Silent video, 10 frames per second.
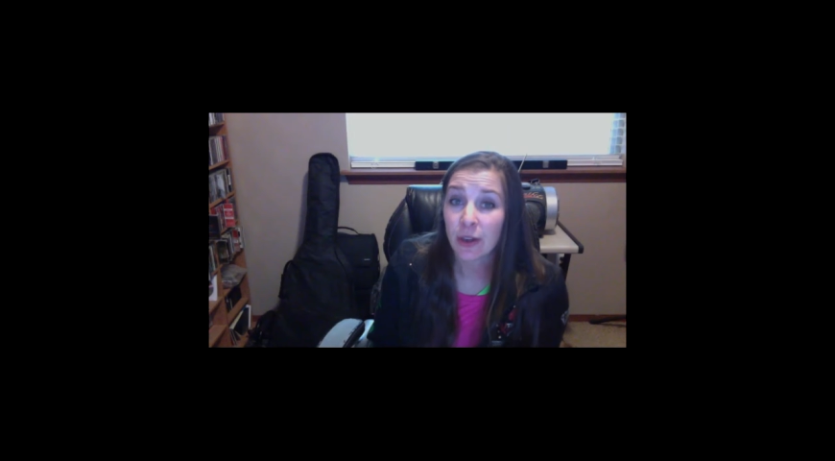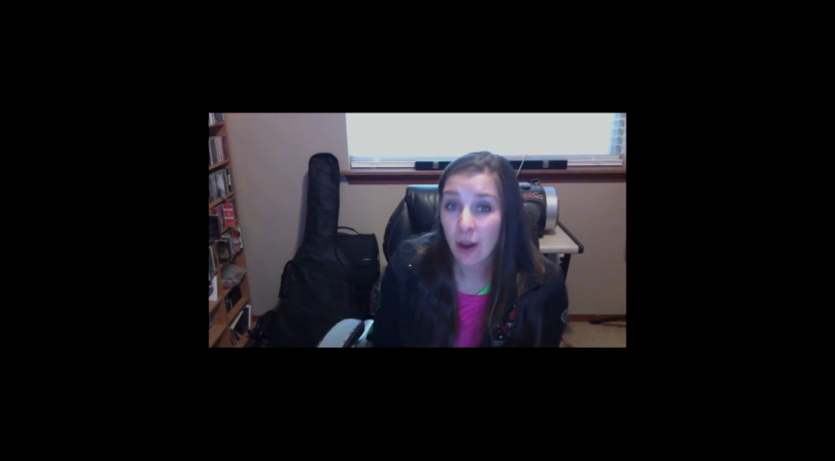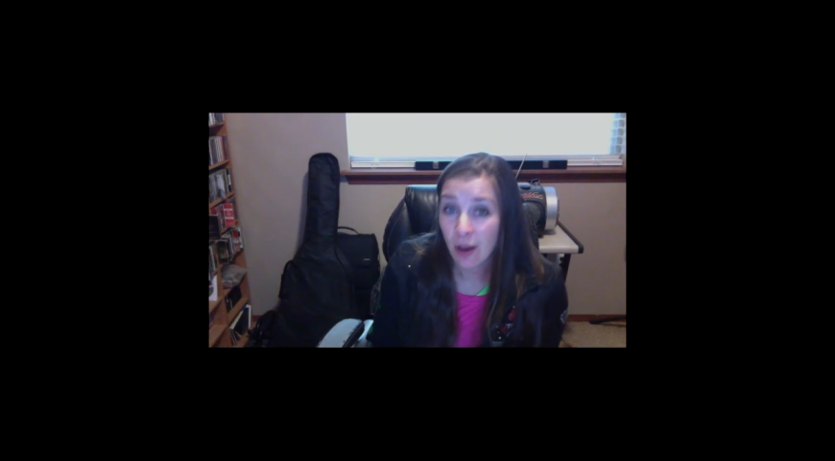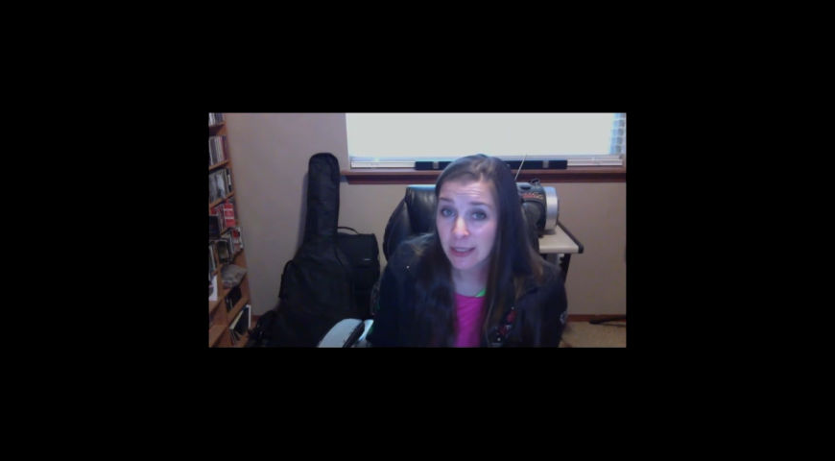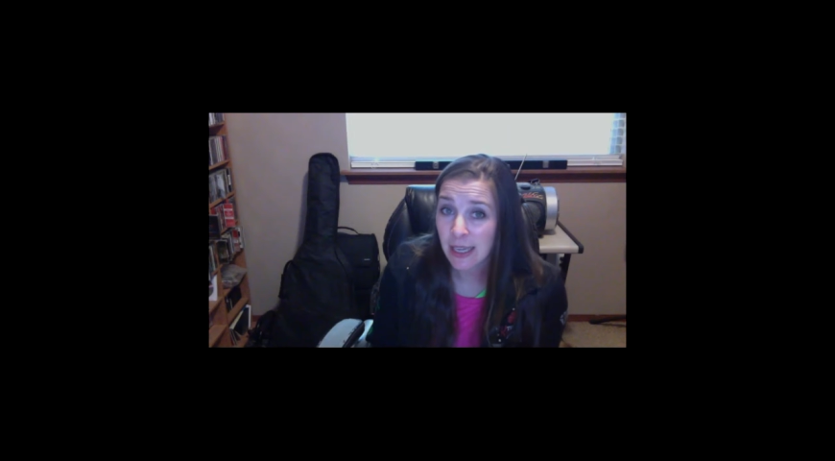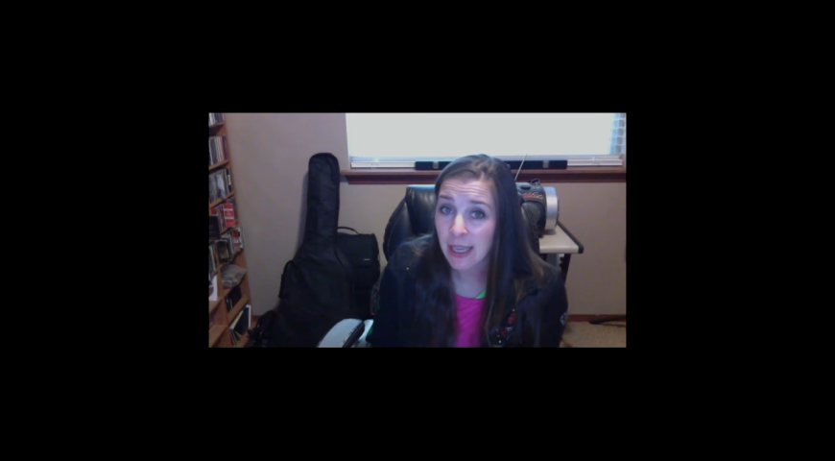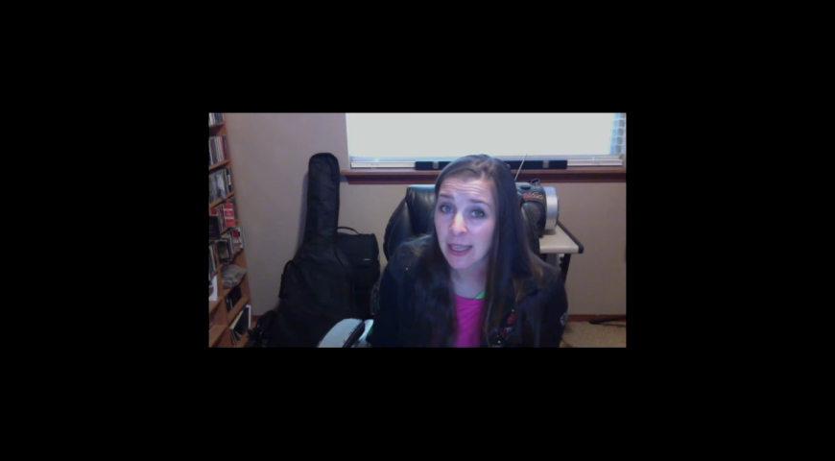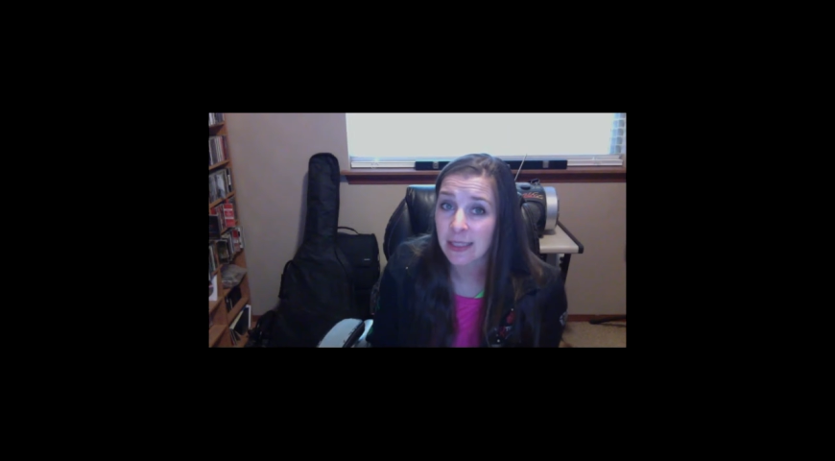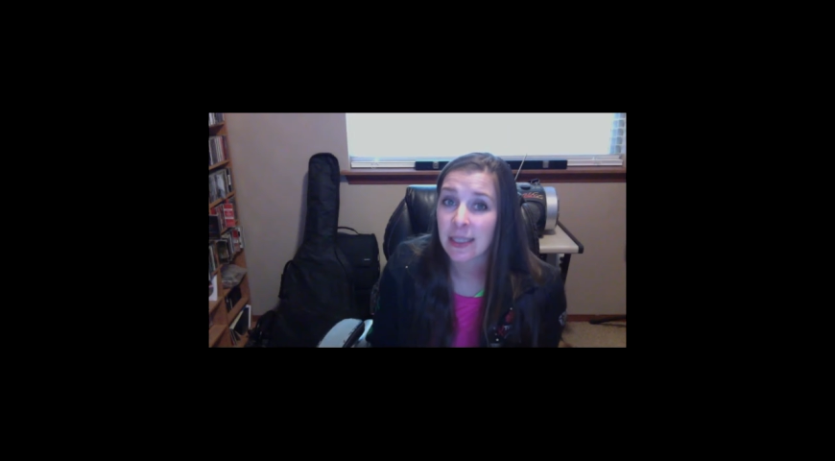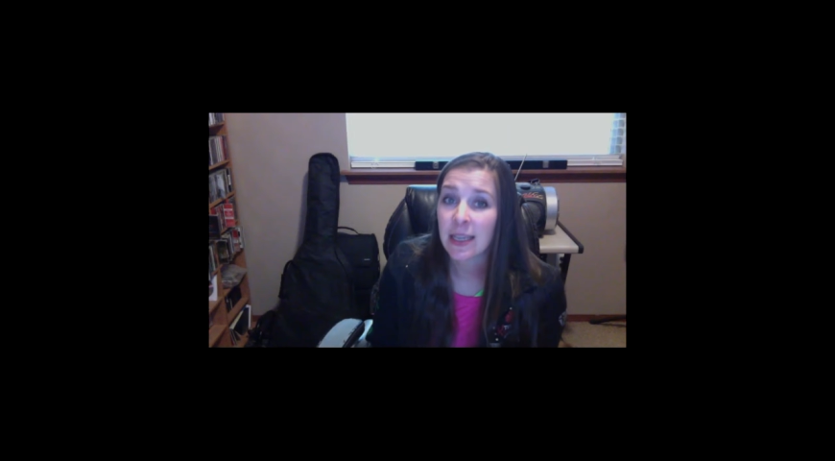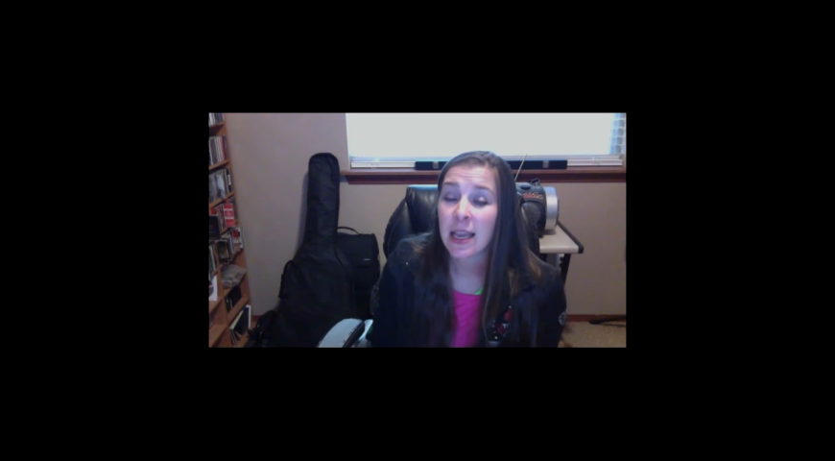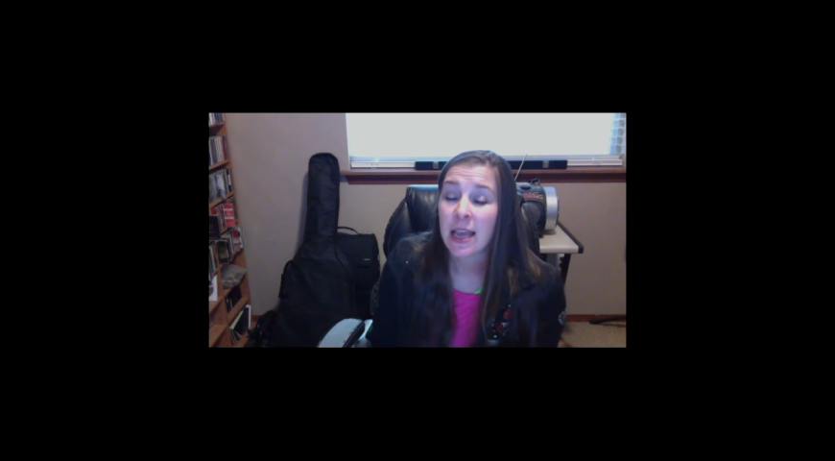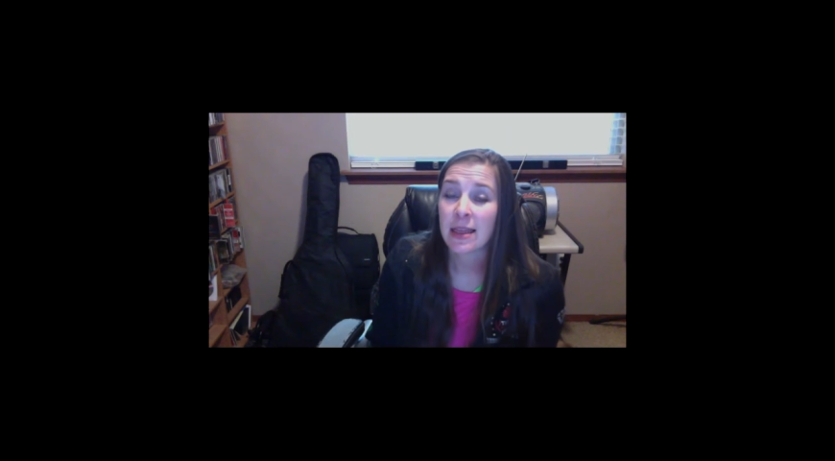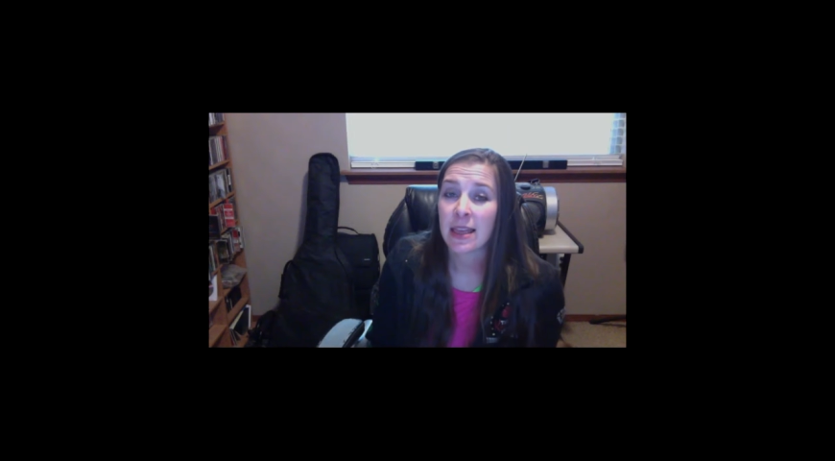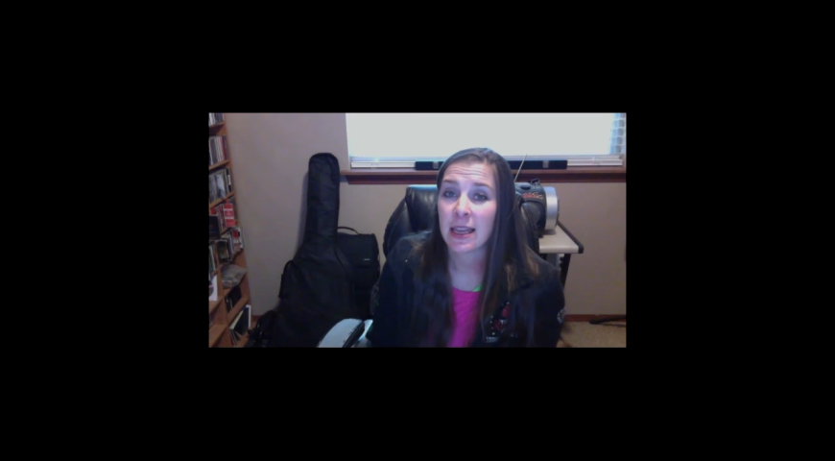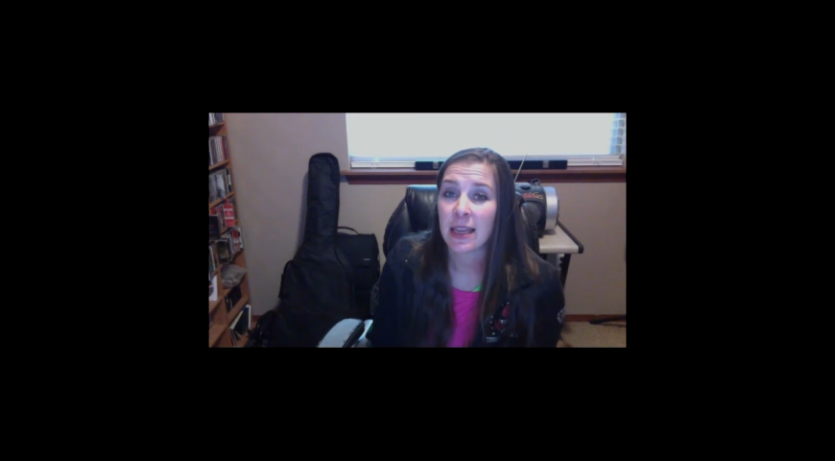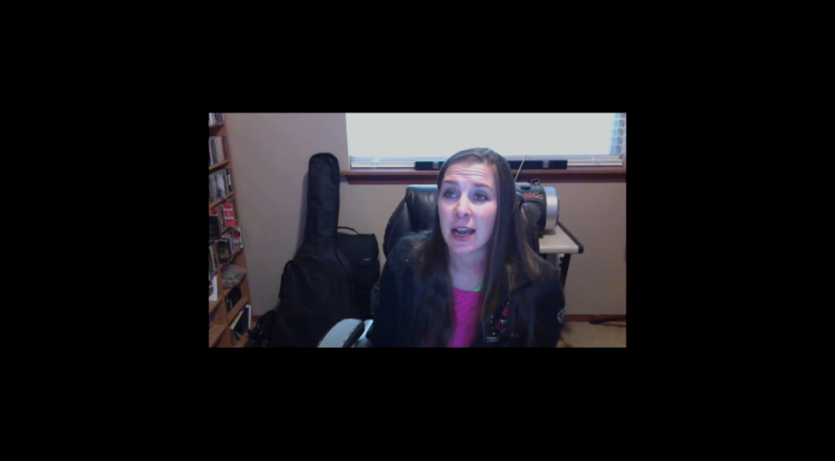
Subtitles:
content that